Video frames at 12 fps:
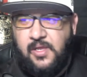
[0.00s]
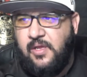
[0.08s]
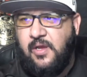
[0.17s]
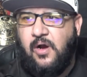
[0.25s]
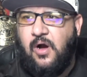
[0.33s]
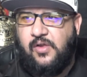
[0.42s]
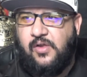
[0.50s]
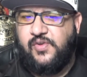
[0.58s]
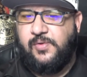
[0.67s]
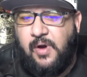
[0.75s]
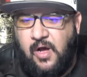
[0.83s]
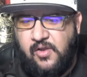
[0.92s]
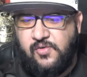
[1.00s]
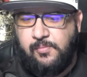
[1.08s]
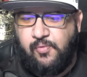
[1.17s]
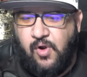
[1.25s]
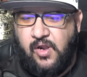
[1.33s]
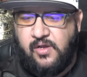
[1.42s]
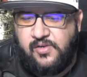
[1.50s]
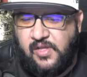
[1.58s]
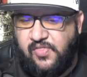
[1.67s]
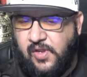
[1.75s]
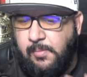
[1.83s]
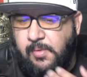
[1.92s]
Awesome product. I
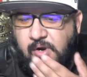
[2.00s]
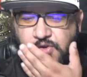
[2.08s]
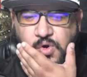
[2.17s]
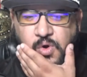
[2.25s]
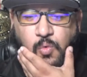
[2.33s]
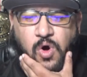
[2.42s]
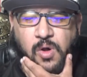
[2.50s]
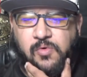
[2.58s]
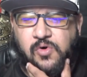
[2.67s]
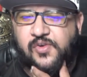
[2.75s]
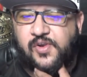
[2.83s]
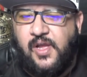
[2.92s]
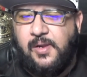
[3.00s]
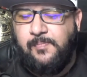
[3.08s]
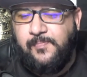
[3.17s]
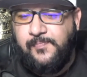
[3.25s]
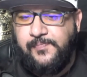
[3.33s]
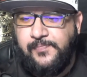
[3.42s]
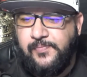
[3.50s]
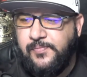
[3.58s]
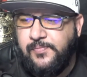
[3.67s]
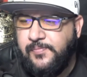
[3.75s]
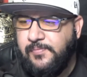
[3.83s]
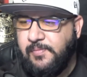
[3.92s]
think I'm going to do it one more time
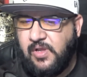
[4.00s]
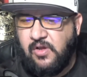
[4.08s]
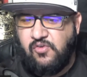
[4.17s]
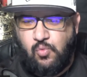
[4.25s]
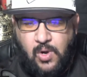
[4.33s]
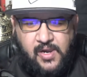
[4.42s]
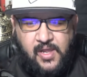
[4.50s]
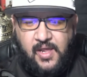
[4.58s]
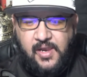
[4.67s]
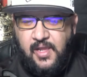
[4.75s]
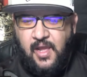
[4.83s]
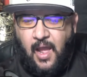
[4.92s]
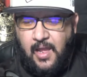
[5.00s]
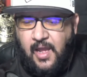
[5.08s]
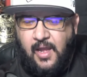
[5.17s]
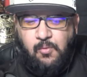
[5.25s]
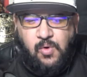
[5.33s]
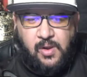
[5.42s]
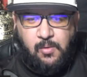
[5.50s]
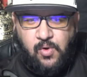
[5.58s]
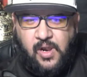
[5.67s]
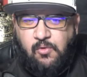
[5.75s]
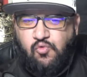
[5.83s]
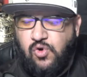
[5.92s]
because why not? What
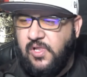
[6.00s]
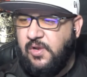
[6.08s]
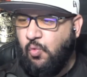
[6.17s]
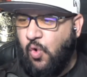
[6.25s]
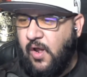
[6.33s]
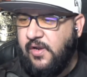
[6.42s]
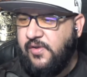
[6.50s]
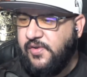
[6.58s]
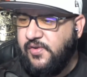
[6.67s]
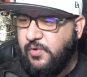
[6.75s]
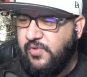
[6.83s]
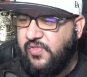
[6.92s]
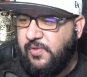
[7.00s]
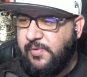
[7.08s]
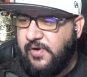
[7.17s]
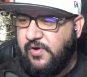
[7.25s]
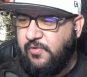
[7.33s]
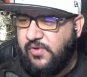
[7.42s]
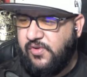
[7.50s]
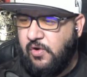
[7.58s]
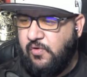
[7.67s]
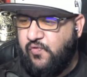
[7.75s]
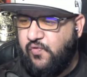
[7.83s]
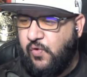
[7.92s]
I really wanted to do with the beard was
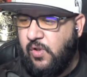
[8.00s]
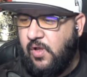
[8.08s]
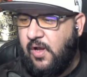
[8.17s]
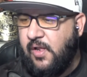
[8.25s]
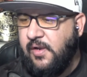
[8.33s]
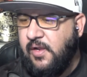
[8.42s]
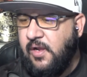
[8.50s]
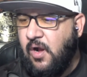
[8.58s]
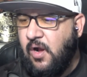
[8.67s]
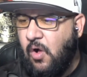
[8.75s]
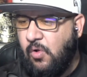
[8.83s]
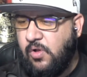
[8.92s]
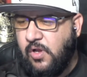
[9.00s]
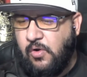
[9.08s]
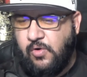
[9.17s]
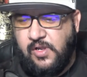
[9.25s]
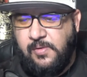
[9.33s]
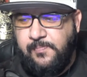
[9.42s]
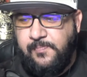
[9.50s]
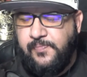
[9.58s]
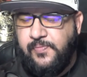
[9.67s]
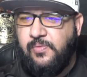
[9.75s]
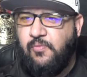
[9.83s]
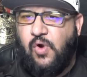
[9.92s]
go full on Hulk Hogan,
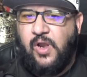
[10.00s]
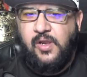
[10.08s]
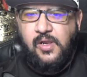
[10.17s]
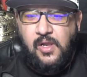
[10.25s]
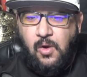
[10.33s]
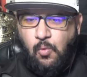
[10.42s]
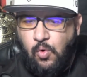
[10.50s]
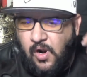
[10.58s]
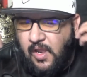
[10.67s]
right? Where like